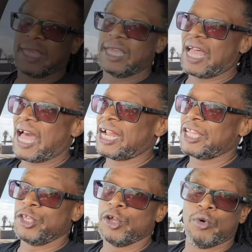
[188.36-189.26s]
Get out
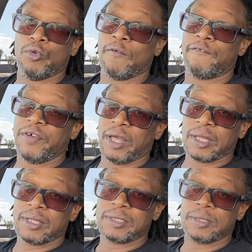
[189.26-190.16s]
of your
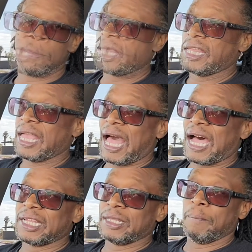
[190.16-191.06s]
feelings. Get
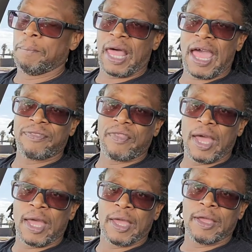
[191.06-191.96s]
out of the black
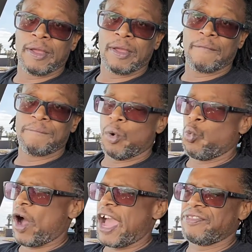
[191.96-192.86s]
thing, the
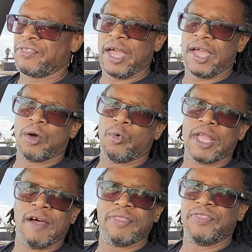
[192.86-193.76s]
white thing, or
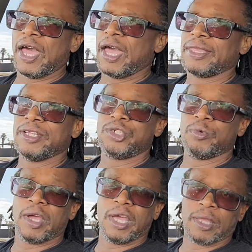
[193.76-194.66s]
whatever thing that you
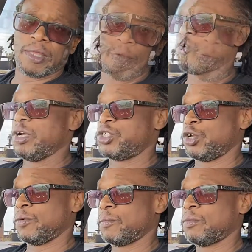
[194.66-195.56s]
in. you're a
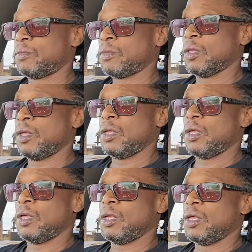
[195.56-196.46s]
Christian,
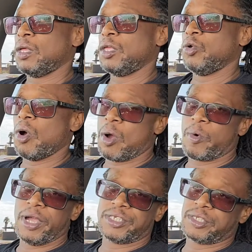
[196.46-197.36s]
you
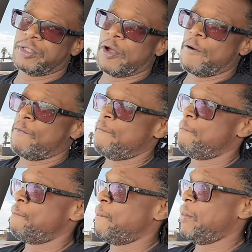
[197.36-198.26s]
already should know
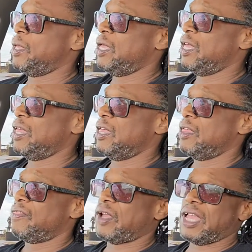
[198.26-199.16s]

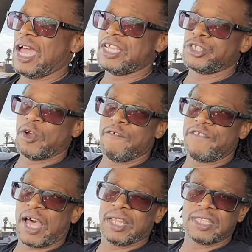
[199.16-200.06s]
that has no
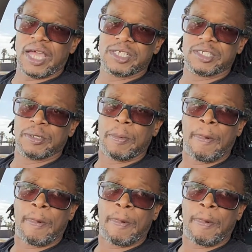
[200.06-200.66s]
validation